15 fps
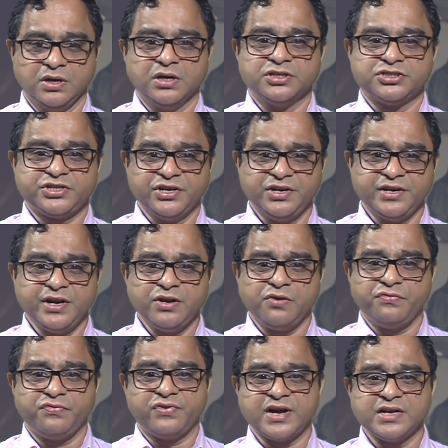Children
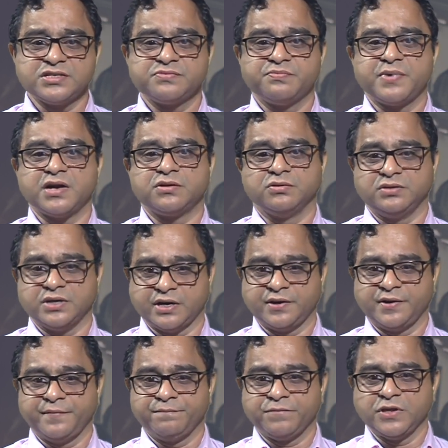of first birth order
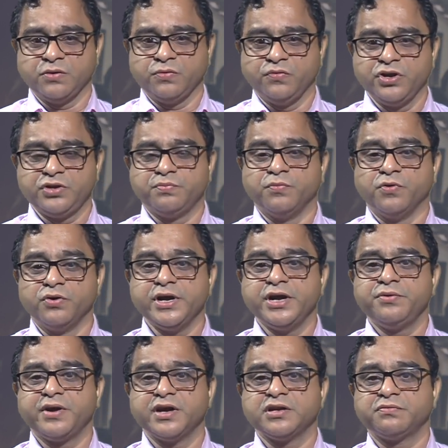with more
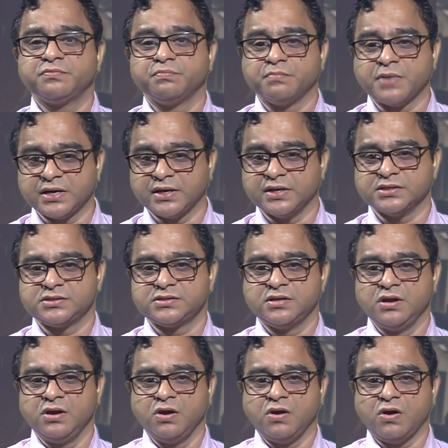educated mothers
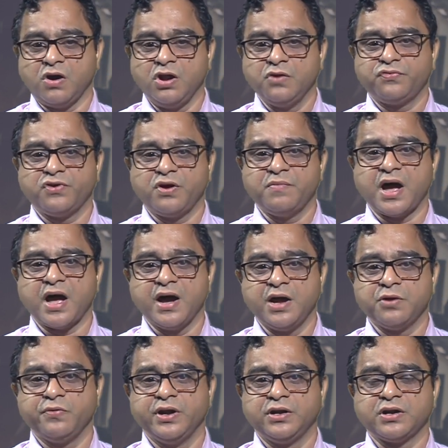or from
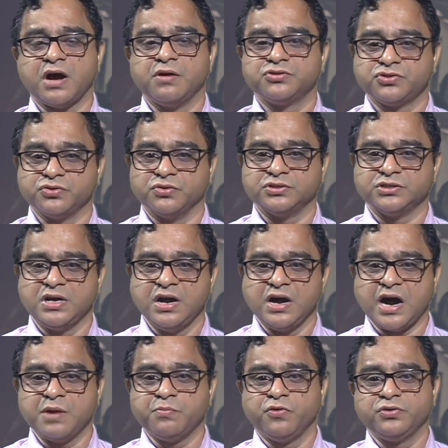higher wealth households
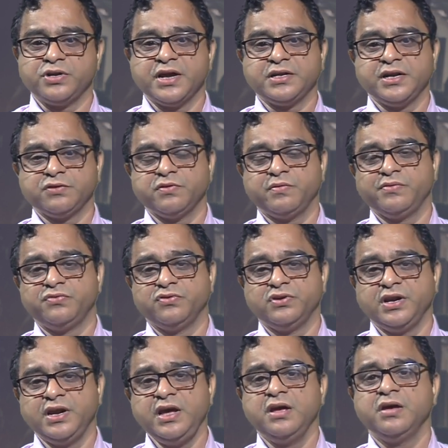are more likely to be
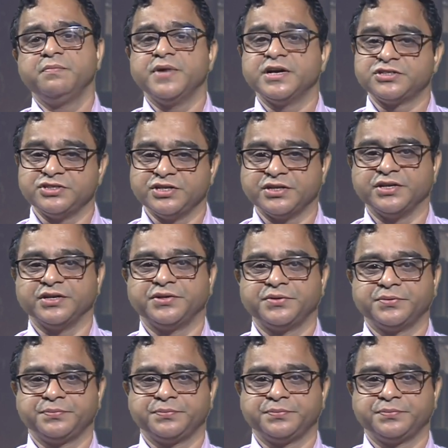fully vaccinated.